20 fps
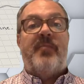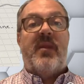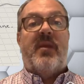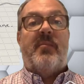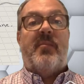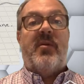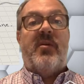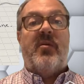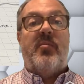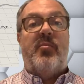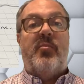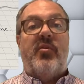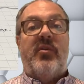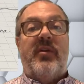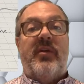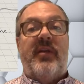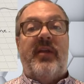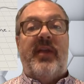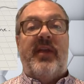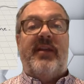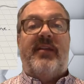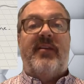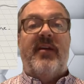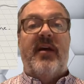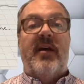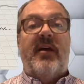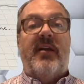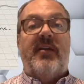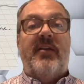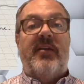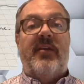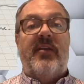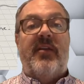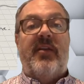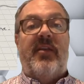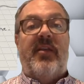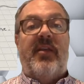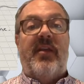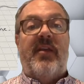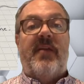I'm going to put a dot
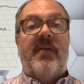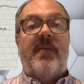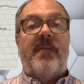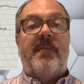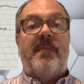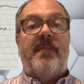there.